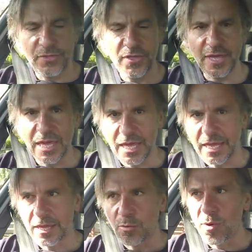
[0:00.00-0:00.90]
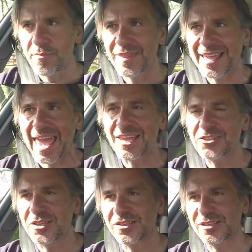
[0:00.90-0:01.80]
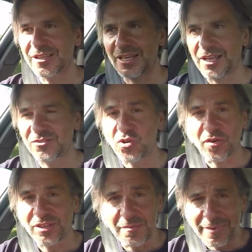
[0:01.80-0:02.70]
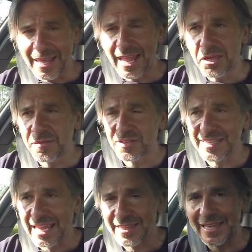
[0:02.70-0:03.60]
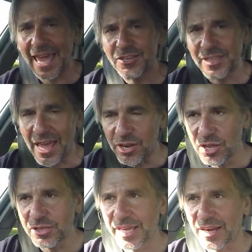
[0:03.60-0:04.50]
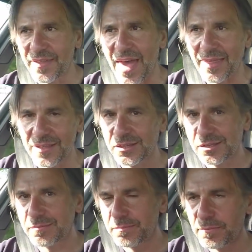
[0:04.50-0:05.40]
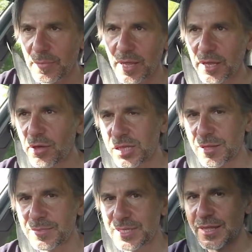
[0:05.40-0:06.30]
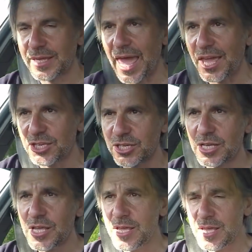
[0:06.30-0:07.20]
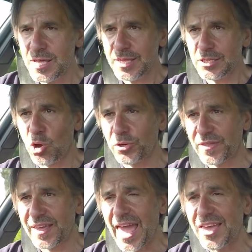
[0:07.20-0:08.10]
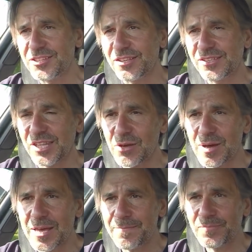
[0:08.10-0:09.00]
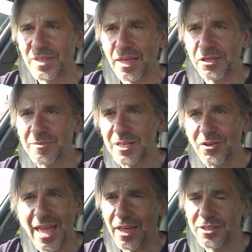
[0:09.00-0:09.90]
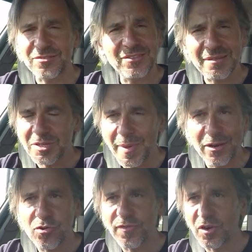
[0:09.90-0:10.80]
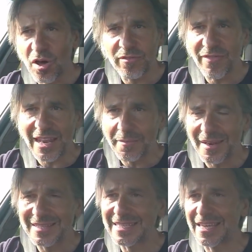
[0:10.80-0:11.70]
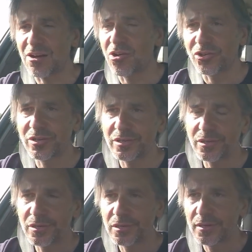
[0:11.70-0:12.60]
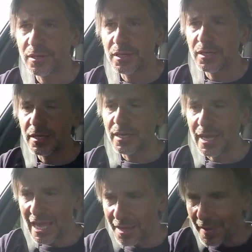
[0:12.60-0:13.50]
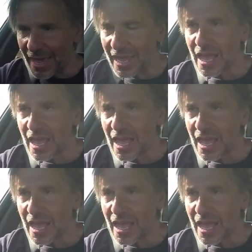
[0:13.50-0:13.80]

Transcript: the one with the gauges, it's not simply a case of just taking the gauges out and using it like that. It's custom to the gauge, to holding the gauges, so that's something to look at. It doesn't seem to be an awful lot of availability on eBay.